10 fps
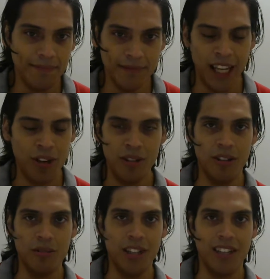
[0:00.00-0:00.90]
I don't
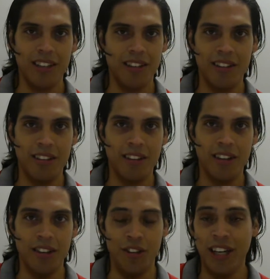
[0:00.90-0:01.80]
know. Like
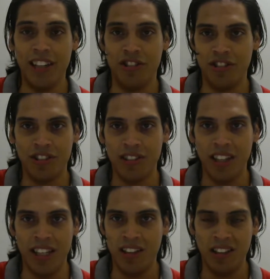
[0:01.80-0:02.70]
you guys just
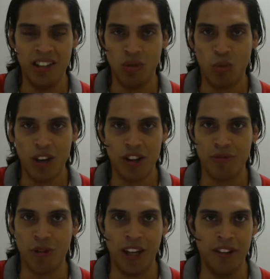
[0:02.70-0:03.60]
he's a
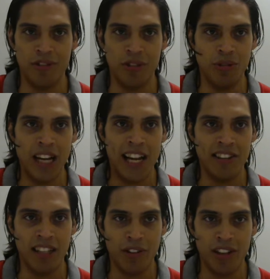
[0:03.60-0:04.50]
wonderful gift, dude. God has
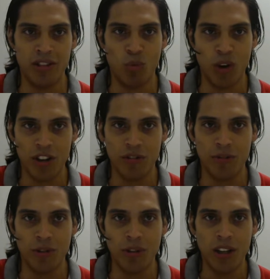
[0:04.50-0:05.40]
given us a
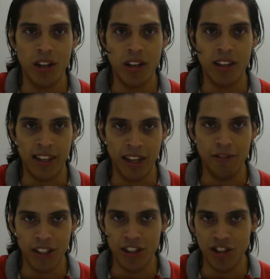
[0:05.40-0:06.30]
wonderful
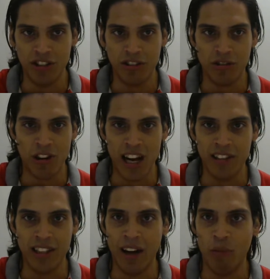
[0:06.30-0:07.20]
gift in Jesus
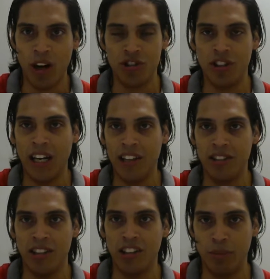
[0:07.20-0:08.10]
Christ, and I want you guys
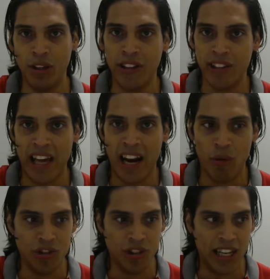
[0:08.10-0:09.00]
to experience that, and I
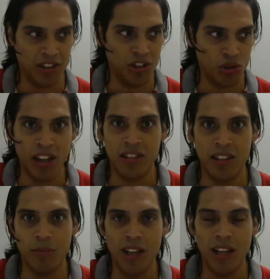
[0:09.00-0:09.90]
want you guys to trust
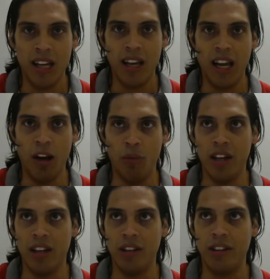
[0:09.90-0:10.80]
him. And
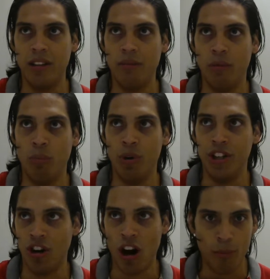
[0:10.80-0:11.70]
when
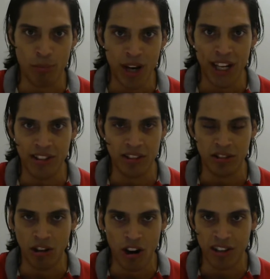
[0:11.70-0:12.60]
your heart breaks, because
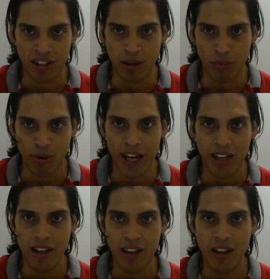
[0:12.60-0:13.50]
your heart is going to
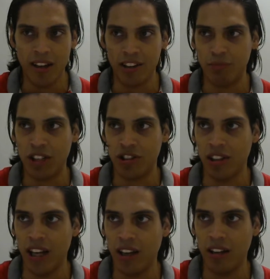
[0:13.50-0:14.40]
break, especially
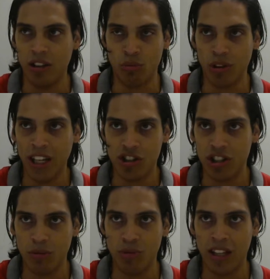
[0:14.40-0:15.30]
like your
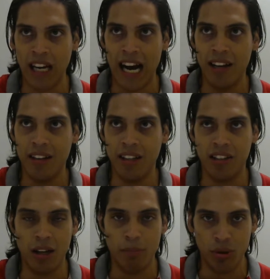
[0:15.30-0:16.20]
relationship with God, he's
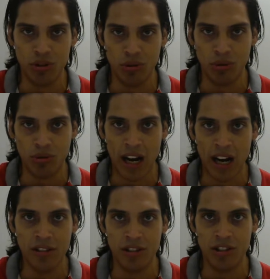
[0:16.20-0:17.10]
going to put you through
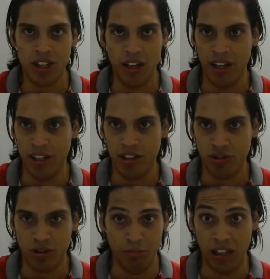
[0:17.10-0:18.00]
trials and
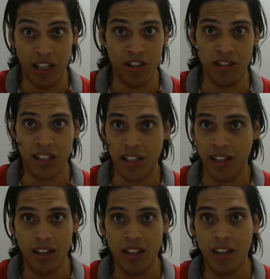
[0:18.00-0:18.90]
tribulations. Like
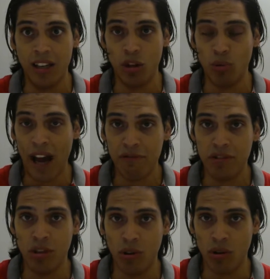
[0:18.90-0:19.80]
you have
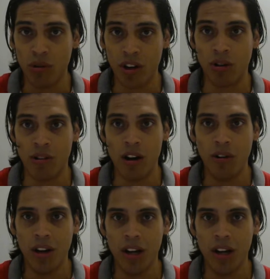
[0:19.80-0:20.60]
to in order to grow.